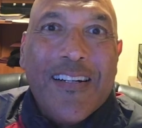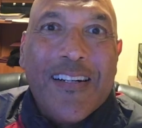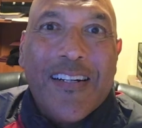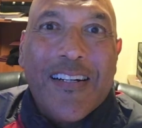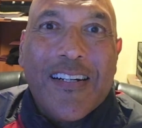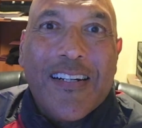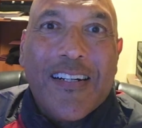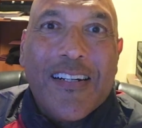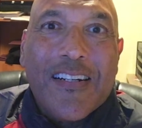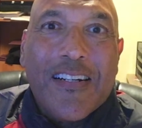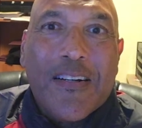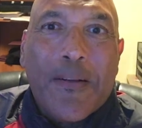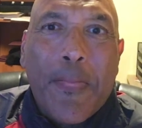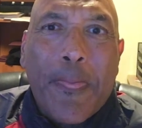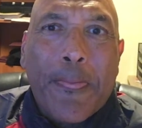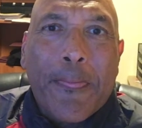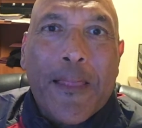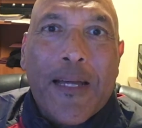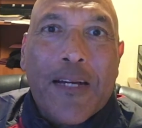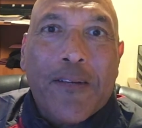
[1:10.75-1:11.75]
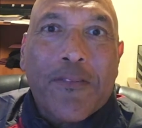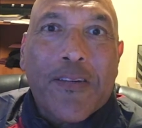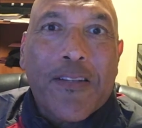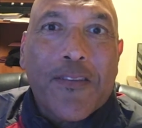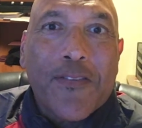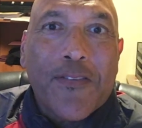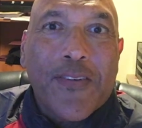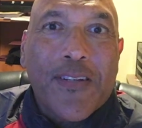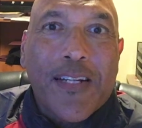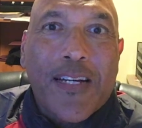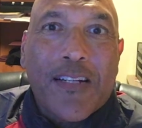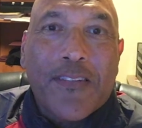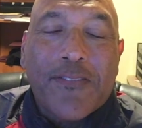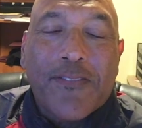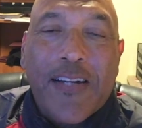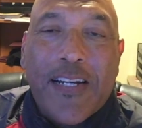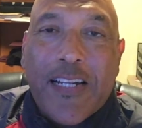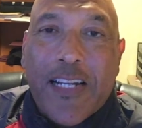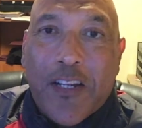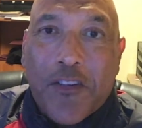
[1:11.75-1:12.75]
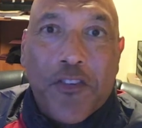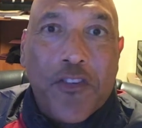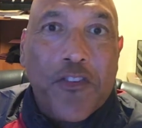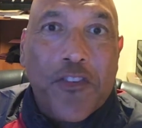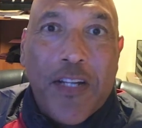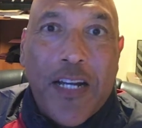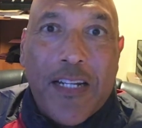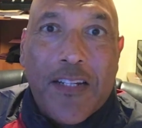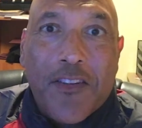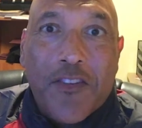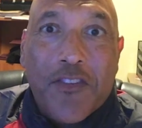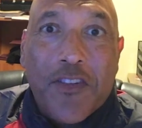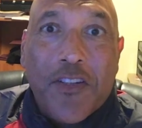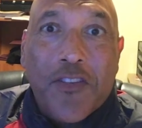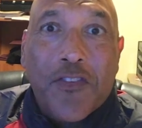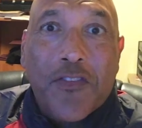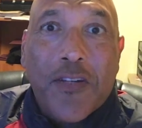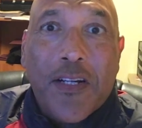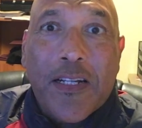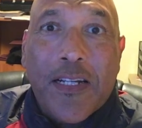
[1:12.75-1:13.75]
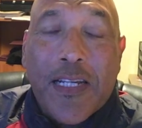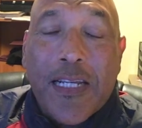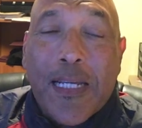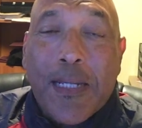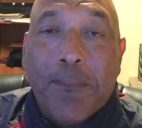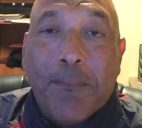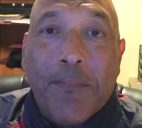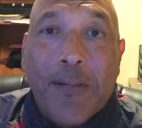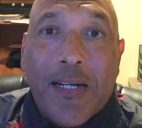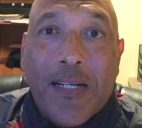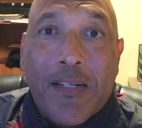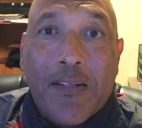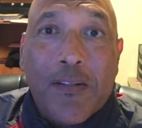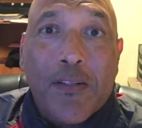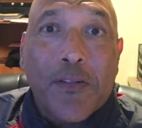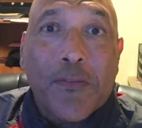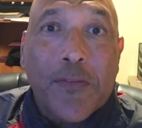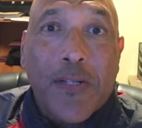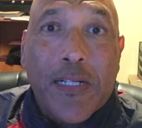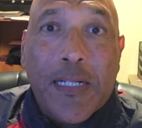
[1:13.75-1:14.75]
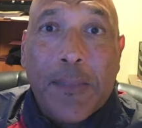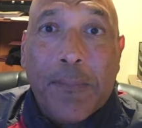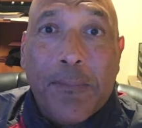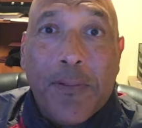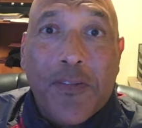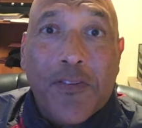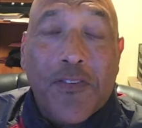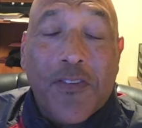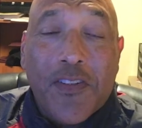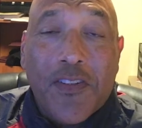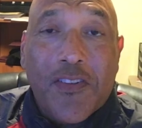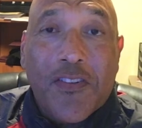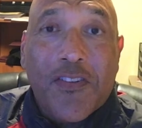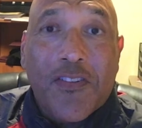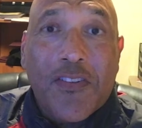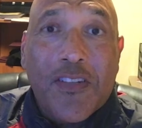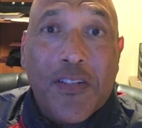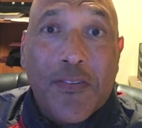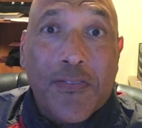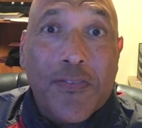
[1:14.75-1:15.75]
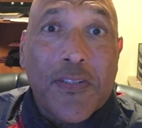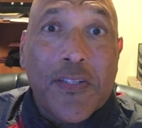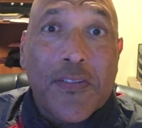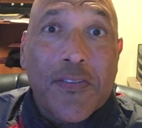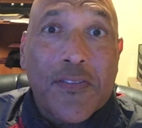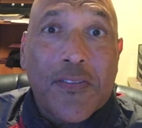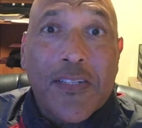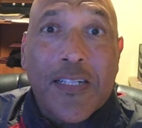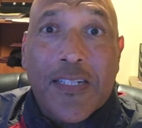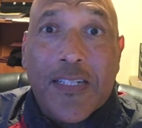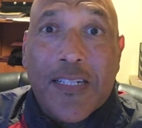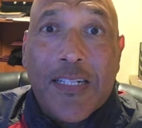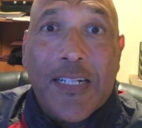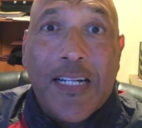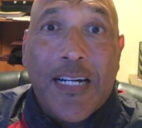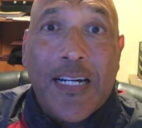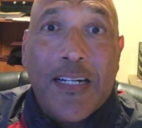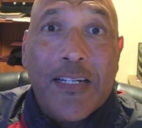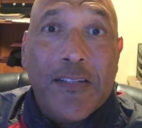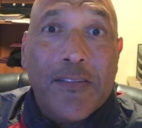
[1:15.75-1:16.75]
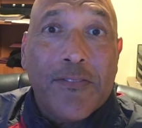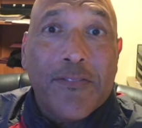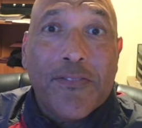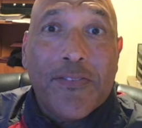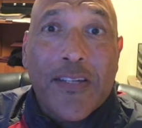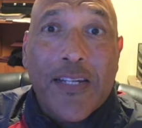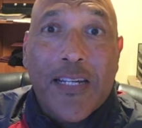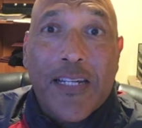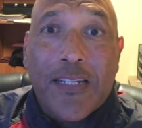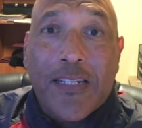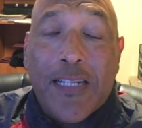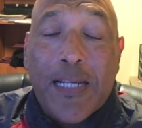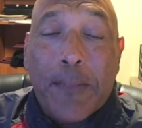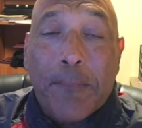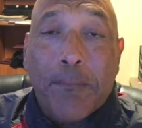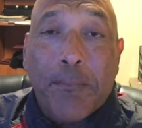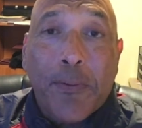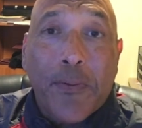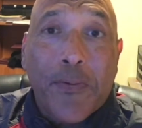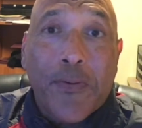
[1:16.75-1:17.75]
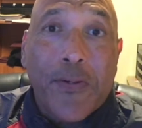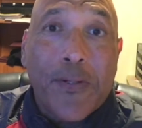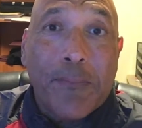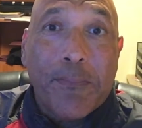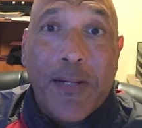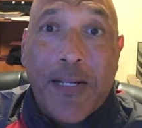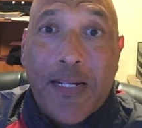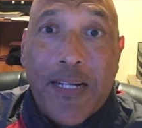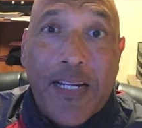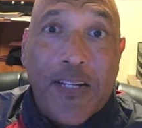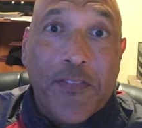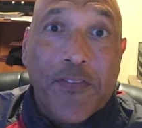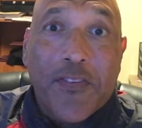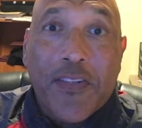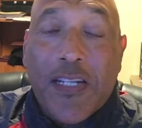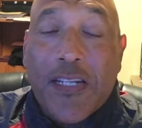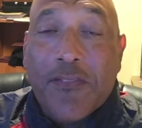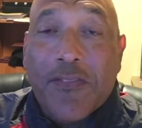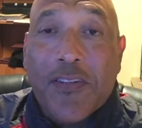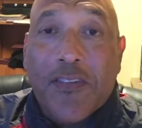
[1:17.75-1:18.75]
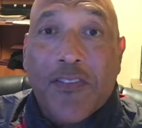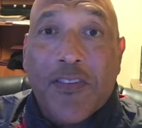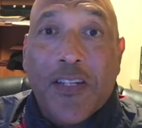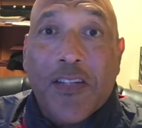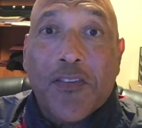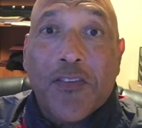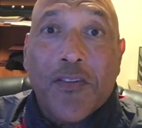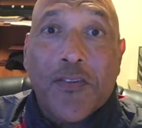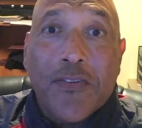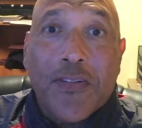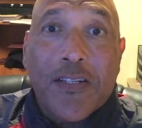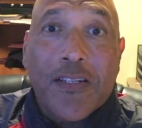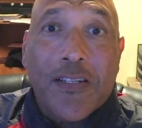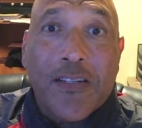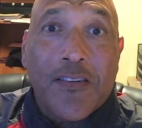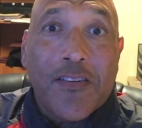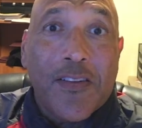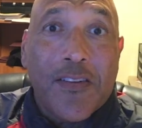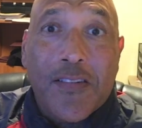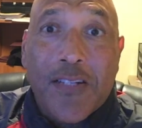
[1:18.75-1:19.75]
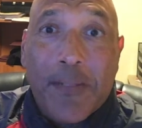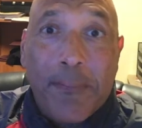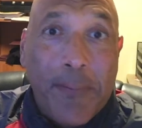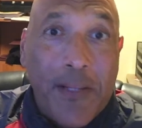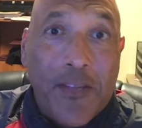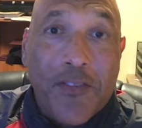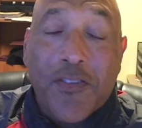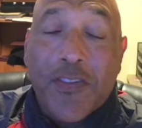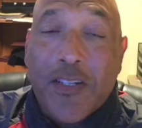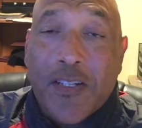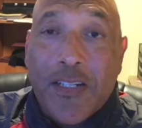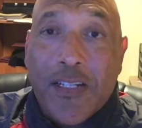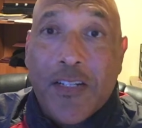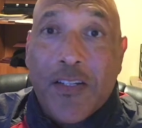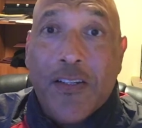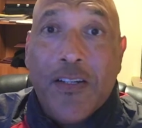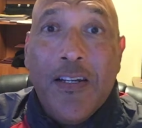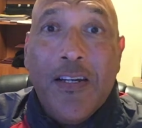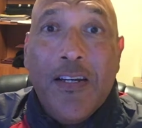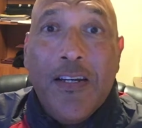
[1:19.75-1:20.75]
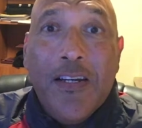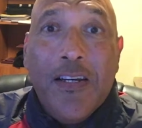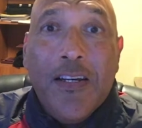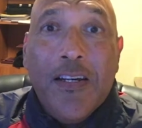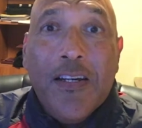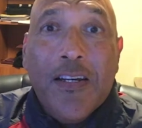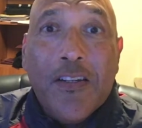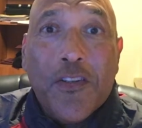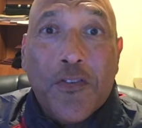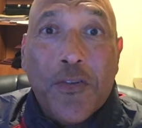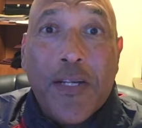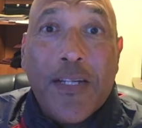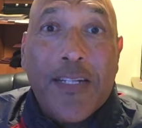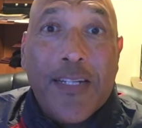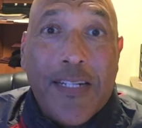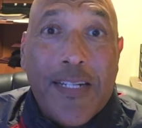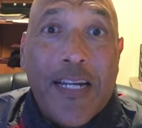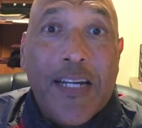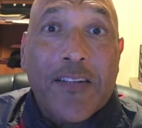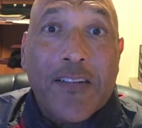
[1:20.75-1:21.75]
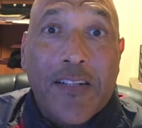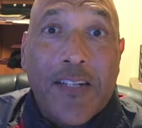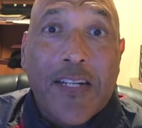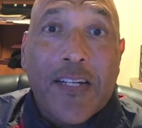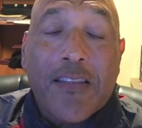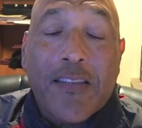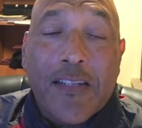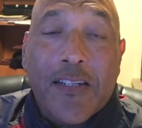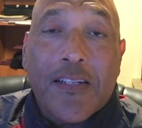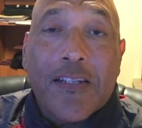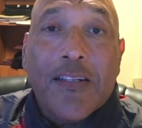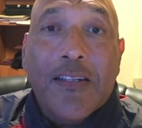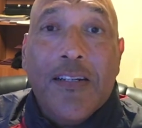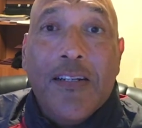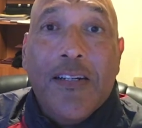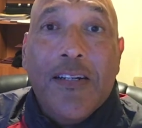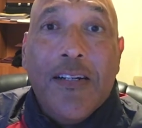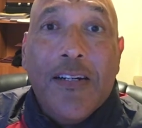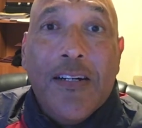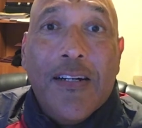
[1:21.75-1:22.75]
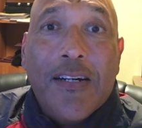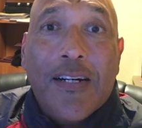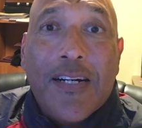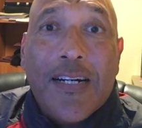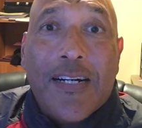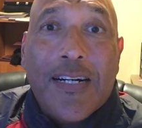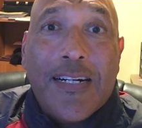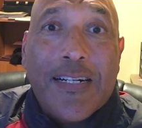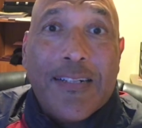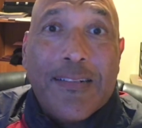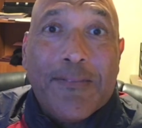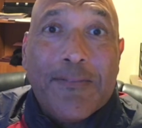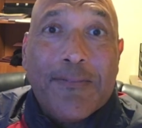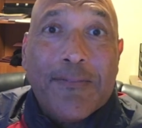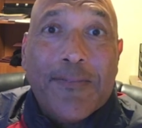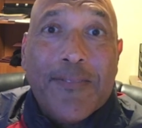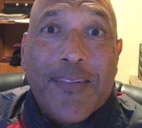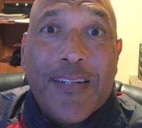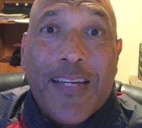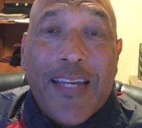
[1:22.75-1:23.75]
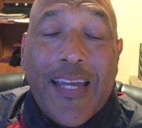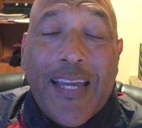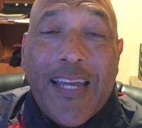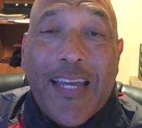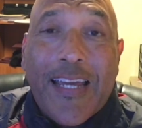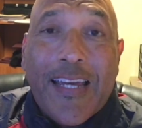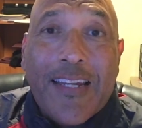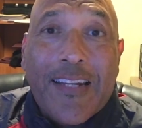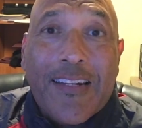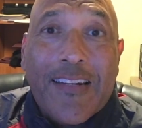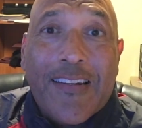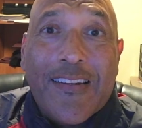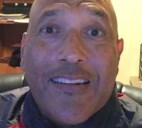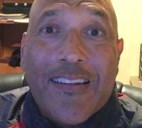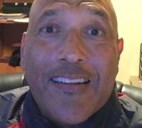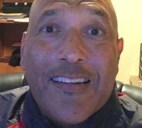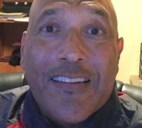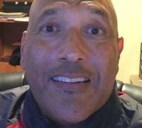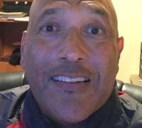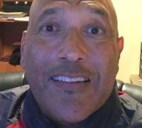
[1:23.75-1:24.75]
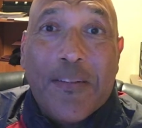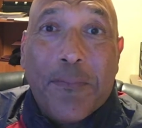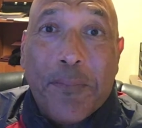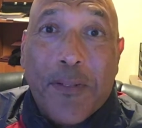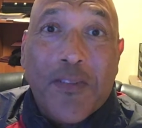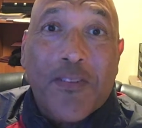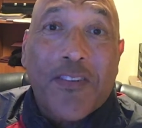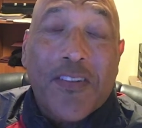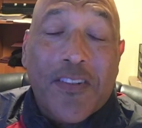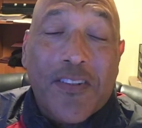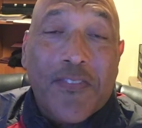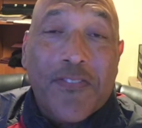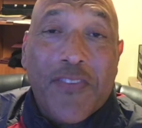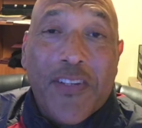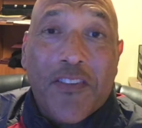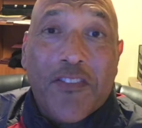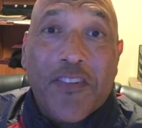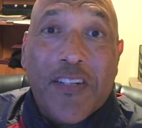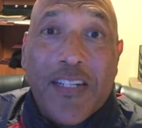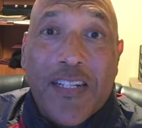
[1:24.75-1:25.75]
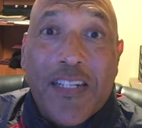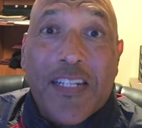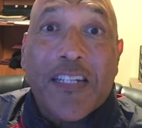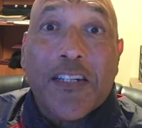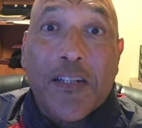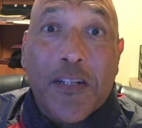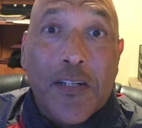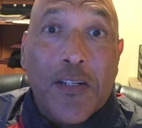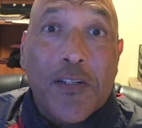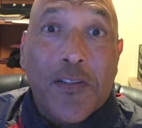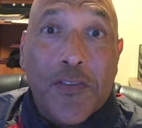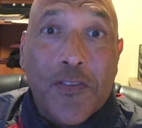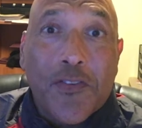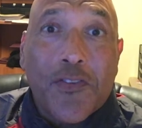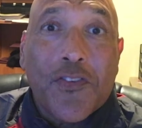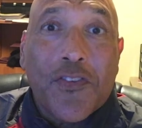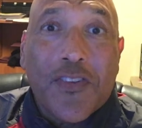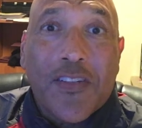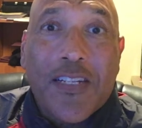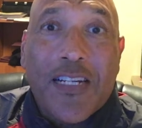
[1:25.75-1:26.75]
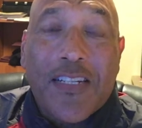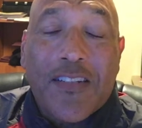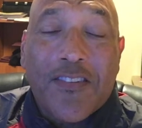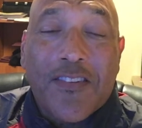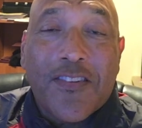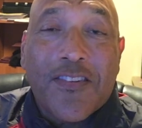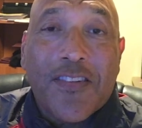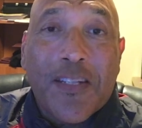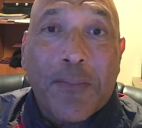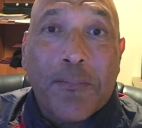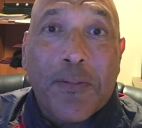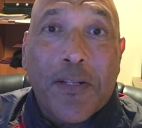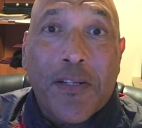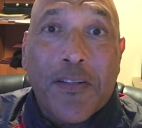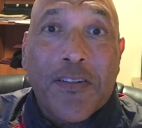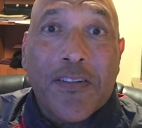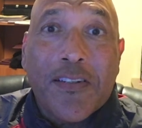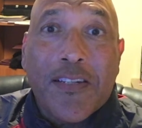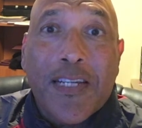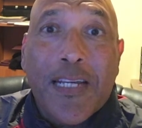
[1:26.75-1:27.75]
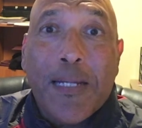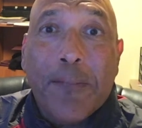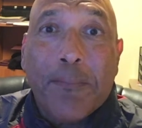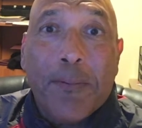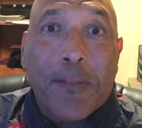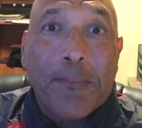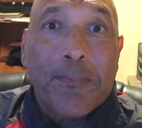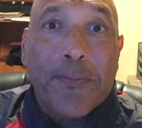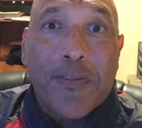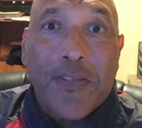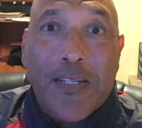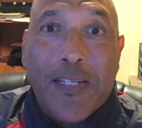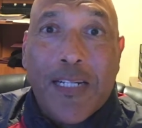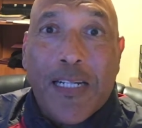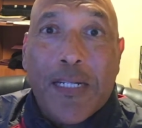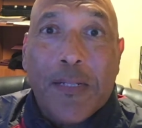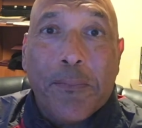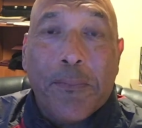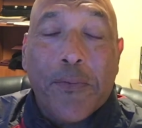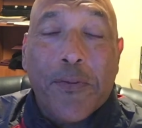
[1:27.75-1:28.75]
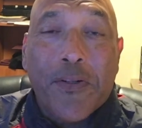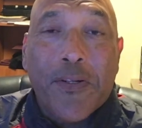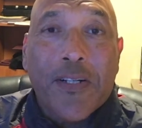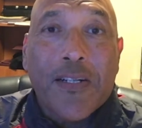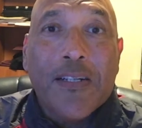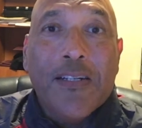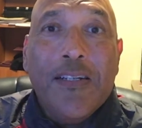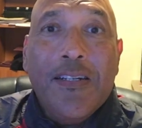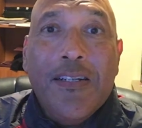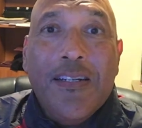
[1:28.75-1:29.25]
Uh, I went through a lot of financial challenges trying to keep my long running business afloat and alive and kept pouring my life savings into it until I basically drained it down to nothing. Um, and the business eventually did close. I just simply couldn't keep up with it anymore.